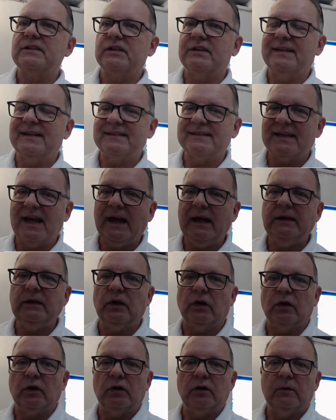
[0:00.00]
a
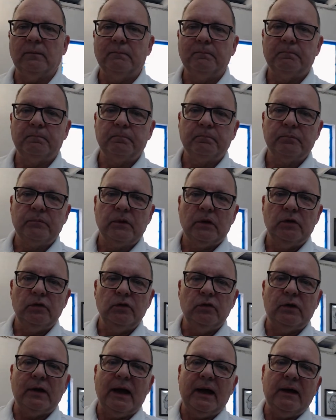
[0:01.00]
designer,
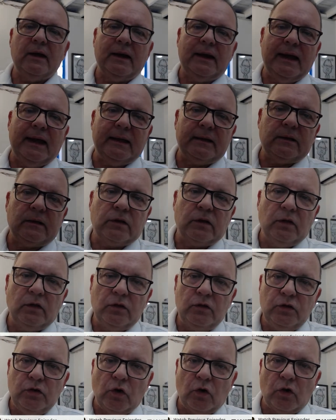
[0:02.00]
you got to get
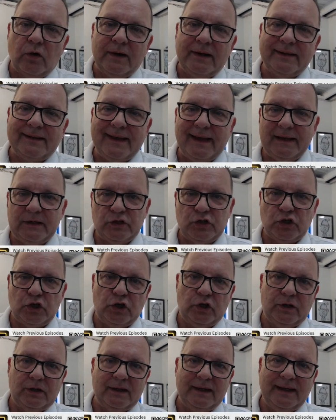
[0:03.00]
your
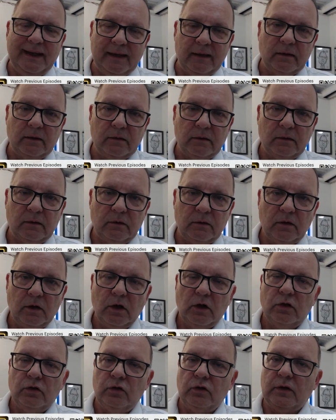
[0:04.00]
intention in.
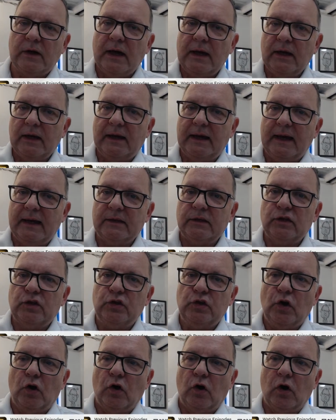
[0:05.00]
You got to get
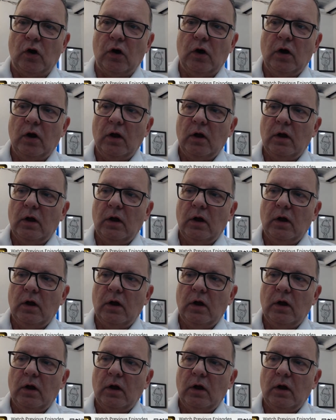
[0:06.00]
your